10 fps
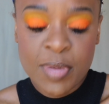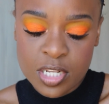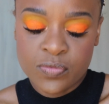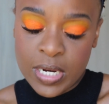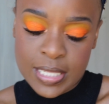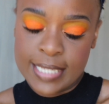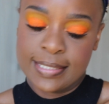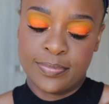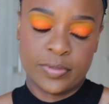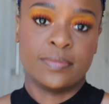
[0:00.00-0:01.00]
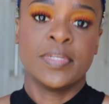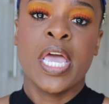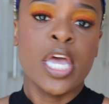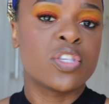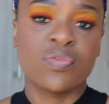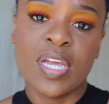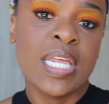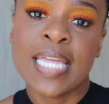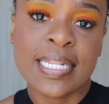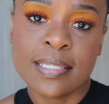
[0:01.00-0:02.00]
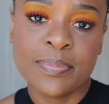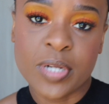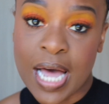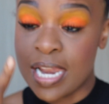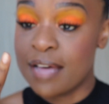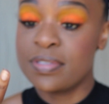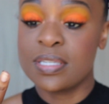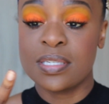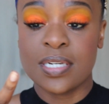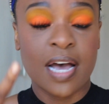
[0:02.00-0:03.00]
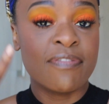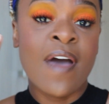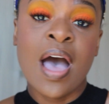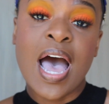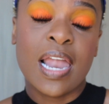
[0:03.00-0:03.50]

mean, it's really that simple. It's really that simple. I love this stuff.